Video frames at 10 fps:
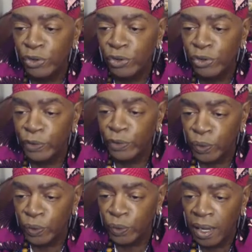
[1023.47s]
voodoo,
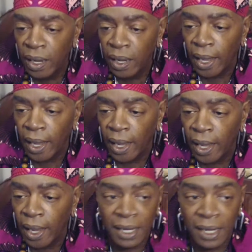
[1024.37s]
and
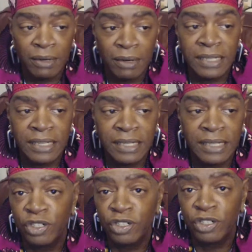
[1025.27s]
a clear distinction
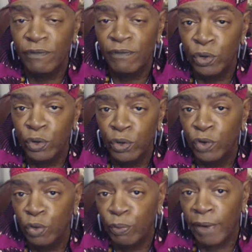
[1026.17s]
between voodoo
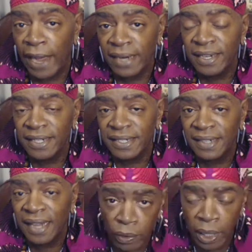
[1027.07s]
practice.
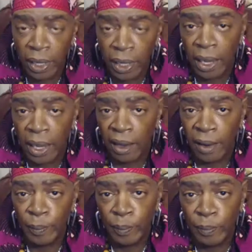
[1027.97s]

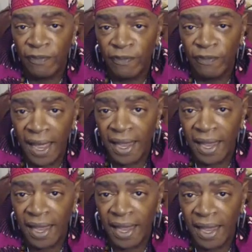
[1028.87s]
Fa
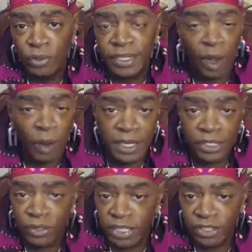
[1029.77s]
is used in all these
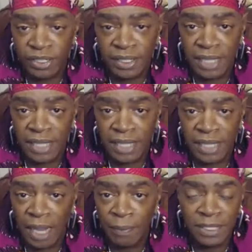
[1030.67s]
traditions up
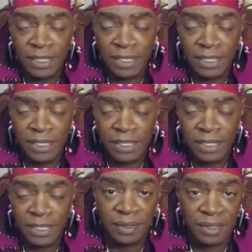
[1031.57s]
until
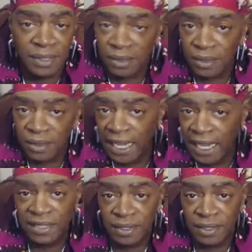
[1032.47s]
even till
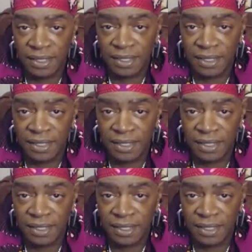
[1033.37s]
today.